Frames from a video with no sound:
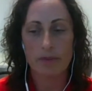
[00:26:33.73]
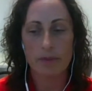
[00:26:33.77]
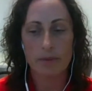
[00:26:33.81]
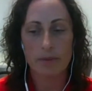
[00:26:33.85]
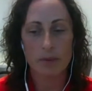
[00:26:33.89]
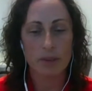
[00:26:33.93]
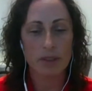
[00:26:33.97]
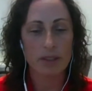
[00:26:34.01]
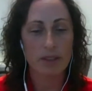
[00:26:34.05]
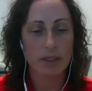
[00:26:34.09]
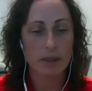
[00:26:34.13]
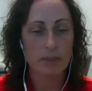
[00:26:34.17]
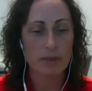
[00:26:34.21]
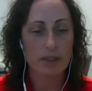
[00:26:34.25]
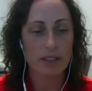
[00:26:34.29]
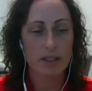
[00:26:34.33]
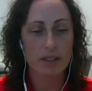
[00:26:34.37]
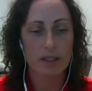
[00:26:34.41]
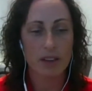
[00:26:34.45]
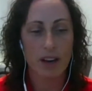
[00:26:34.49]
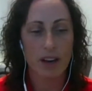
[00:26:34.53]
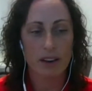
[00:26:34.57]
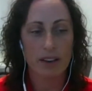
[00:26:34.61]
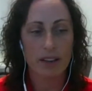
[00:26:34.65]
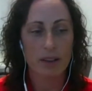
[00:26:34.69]
really been
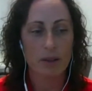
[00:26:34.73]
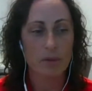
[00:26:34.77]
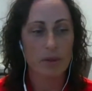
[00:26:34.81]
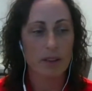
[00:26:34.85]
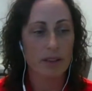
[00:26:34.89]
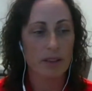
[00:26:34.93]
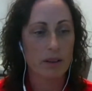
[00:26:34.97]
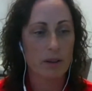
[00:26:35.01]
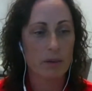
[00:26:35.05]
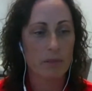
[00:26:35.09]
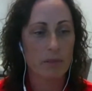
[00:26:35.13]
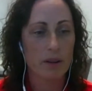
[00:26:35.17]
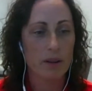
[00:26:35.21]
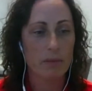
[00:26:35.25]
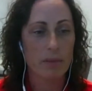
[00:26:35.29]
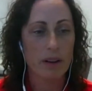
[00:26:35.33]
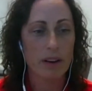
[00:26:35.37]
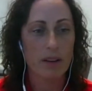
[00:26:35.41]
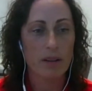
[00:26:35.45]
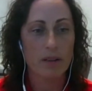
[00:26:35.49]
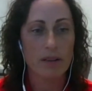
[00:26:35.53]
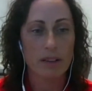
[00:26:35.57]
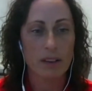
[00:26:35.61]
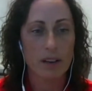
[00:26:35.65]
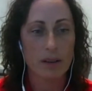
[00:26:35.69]
talking with him
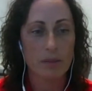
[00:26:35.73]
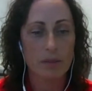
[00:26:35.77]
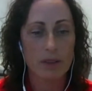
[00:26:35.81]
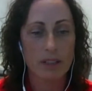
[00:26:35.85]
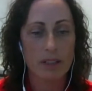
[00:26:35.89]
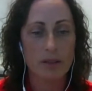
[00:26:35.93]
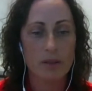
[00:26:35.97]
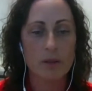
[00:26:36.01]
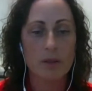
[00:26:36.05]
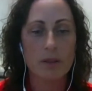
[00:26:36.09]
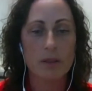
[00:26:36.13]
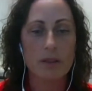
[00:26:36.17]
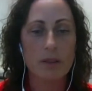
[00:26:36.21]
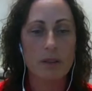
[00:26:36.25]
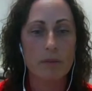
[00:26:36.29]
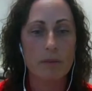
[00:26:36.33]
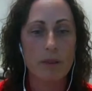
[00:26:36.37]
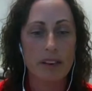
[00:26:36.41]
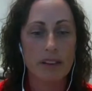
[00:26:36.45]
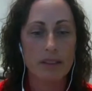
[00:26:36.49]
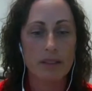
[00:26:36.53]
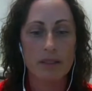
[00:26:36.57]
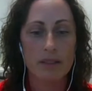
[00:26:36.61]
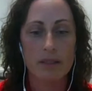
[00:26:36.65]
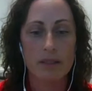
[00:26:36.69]
about concern
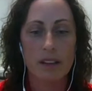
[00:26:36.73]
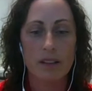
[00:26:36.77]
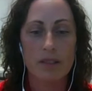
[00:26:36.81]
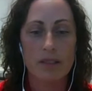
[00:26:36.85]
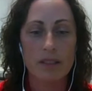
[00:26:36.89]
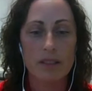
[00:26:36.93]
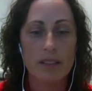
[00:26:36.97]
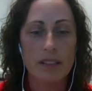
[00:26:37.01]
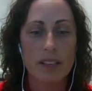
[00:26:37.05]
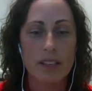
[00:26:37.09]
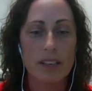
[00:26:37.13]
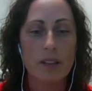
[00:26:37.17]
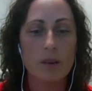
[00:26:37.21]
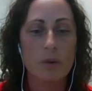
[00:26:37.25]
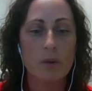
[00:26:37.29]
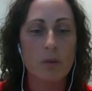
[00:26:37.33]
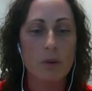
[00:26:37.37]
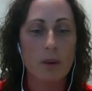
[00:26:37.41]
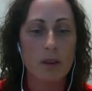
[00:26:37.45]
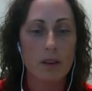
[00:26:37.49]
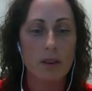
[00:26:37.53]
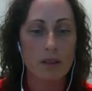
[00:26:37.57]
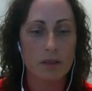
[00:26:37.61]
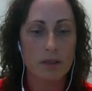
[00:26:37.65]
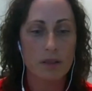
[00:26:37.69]
about his lungs getting
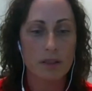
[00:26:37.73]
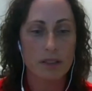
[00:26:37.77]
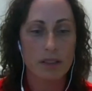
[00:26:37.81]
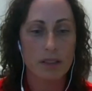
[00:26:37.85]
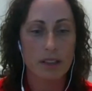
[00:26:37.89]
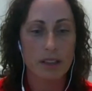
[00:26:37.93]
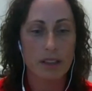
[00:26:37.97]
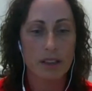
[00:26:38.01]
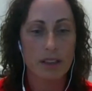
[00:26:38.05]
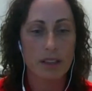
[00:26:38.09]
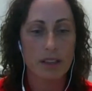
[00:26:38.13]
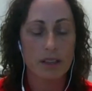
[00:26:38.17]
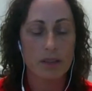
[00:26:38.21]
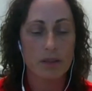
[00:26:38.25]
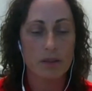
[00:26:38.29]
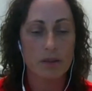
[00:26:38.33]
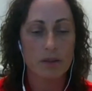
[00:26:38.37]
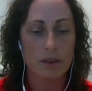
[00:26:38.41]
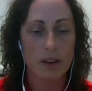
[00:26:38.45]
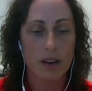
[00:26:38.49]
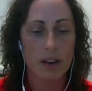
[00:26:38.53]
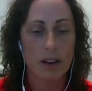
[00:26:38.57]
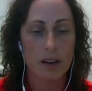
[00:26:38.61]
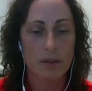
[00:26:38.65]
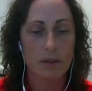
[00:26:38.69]
worse in these
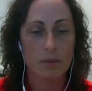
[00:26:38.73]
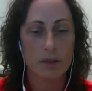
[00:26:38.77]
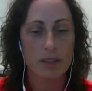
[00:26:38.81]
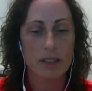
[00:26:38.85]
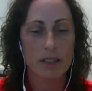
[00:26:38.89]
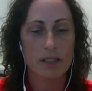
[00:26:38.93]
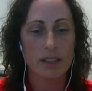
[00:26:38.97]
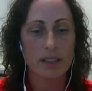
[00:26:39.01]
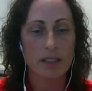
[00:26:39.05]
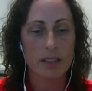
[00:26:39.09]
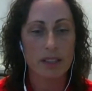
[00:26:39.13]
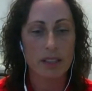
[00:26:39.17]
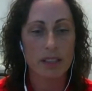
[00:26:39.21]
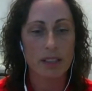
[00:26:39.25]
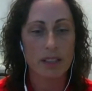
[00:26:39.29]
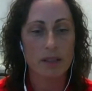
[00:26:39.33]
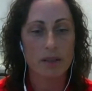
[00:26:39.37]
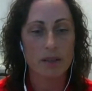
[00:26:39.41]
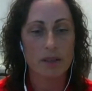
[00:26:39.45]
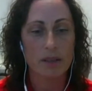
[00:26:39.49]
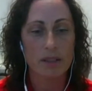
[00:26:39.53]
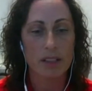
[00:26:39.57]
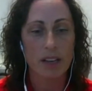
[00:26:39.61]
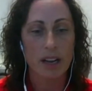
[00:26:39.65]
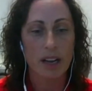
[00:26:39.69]
recent
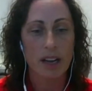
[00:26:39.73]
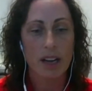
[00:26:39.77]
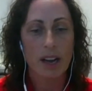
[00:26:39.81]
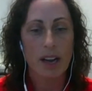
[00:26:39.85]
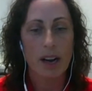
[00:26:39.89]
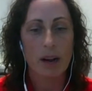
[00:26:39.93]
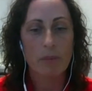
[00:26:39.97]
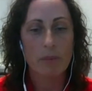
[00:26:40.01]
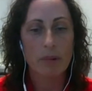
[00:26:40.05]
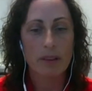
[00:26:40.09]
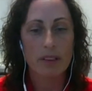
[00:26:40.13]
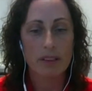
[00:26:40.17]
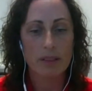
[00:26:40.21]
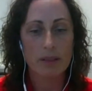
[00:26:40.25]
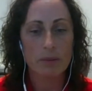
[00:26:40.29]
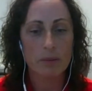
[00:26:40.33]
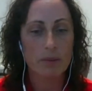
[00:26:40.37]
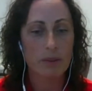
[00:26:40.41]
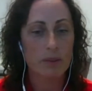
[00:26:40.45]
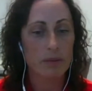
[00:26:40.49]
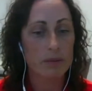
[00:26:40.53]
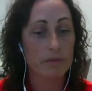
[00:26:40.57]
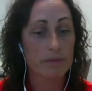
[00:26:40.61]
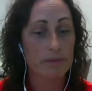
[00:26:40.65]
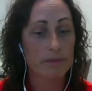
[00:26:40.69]
years, but it's
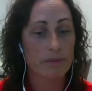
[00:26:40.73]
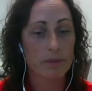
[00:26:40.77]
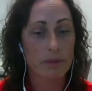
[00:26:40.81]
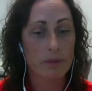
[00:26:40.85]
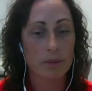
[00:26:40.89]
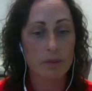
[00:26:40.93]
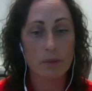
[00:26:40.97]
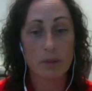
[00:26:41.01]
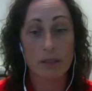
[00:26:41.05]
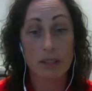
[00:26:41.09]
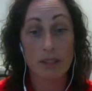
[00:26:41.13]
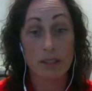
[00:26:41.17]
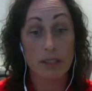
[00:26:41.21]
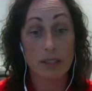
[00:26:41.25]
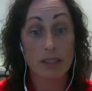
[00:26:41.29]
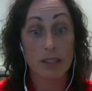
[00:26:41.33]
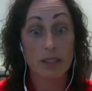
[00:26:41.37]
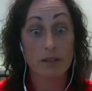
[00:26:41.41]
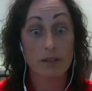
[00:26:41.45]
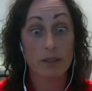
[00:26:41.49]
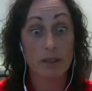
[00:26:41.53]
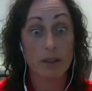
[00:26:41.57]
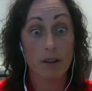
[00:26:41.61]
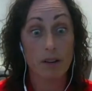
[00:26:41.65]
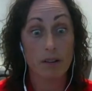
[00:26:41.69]
been really
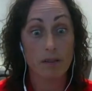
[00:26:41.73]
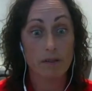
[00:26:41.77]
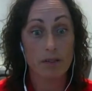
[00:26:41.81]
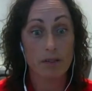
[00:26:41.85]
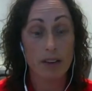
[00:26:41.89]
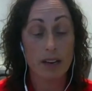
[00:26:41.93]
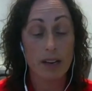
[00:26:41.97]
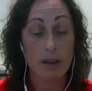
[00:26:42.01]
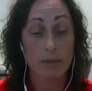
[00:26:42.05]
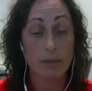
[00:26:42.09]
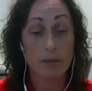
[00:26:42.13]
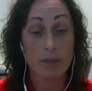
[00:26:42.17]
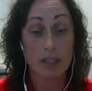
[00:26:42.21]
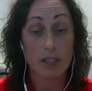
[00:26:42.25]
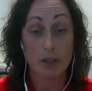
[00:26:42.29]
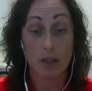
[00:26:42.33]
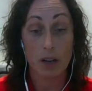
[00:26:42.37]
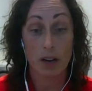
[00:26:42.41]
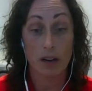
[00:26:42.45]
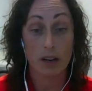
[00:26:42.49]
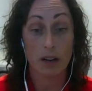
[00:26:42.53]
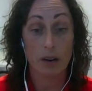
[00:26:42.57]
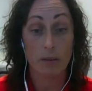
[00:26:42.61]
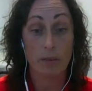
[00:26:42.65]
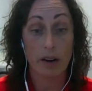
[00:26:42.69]
difficult for him to
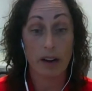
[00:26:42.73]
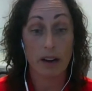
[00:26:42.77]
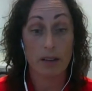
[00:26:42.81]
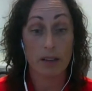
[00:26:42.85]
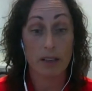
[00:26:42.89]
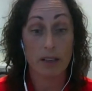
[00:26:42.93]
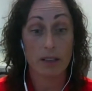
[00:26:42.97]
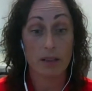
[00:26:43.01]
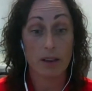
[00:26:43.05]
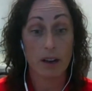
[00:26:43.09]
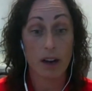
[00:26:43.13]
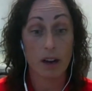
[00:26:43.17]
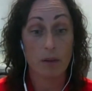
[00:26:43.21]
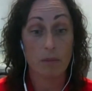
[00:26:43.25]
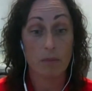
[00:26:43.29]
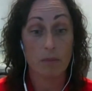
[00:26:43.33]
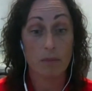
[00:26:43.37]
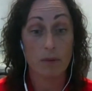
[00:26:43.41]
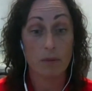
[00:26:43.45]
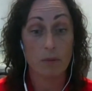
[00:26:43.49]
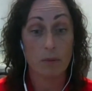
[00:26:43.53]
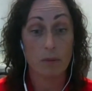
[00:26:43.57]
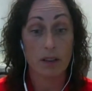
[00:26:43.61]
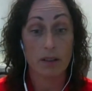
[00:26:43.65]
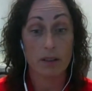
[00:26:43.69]
talk about it
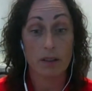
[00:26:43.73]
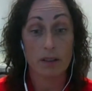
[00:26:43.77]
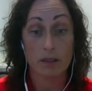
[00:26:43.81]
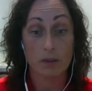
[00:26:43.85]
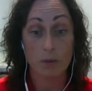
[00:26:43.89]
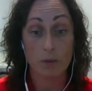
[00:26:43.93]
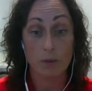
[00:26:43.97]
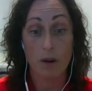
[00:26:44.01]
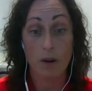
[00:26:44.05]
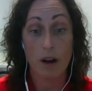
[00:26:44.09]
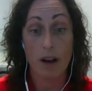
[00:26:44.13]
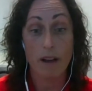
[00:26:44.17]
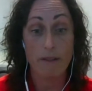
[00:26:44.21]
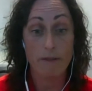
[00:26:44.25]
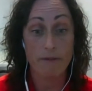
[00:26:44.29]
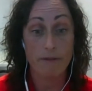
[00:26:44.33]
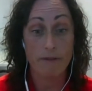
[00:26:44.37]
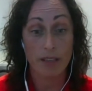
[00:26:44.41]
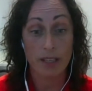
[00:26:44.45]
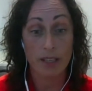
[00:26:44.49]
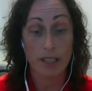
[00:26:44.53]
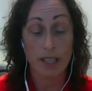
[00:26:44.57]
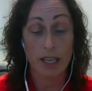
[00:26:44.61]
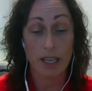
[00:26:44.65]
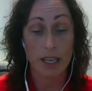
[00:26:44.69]
with his wife
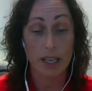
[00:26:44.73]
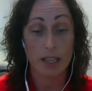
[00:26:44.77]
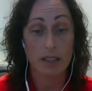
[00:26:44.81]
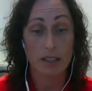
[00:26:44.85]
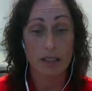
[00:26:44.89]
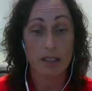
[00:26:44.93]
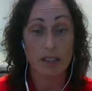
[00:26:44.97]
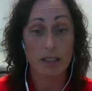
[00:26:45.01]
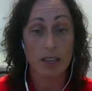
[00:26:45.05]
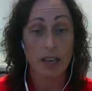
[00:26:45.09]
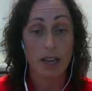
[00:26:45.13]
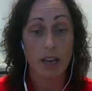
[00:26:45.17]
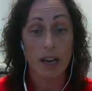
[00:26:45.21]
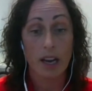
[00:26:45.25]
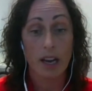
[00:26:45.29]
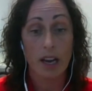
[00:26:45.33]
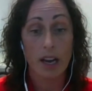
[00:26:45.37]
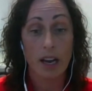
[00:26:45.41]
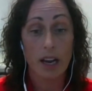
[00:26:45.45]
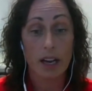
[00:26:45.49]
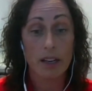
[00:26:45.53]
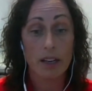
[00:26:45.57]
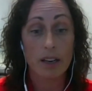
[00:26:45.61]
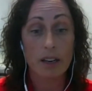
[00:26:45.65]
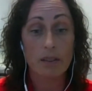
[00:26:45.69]
and kids.
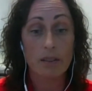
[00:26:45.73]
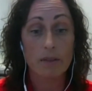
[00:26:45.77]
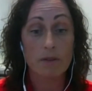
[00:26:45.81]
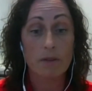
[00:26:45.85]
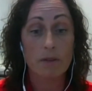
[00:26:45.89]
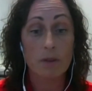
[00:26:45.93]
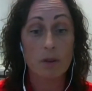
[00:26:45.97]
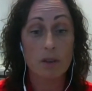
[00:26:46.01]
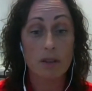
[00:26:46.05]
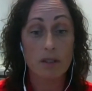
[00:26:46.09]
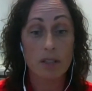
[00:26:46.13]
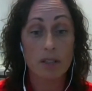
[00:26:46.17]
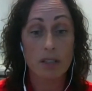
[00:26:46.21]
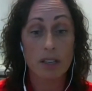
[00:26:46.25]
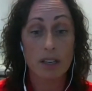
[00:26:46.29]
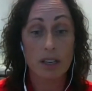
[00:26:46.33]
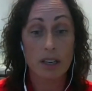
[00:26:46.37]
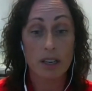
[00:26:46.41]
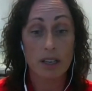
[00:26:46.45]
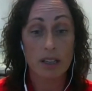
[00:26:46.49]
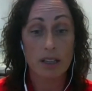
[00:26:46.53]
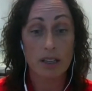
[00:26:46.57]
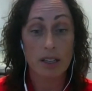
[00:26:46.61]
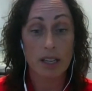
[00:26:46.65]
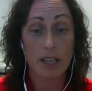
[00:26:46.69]
And
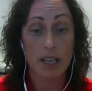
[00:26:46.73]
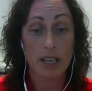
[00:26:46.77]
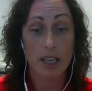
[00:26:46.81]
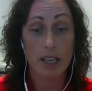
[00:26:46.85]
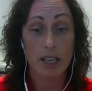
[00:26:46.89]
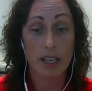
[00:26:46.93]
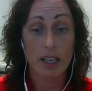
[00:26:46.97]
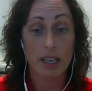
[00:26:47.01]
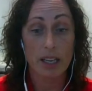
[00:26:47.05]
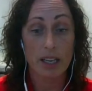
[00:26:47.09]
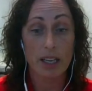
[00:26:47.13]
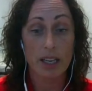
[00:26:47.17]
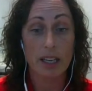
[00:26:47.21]
unfortunately,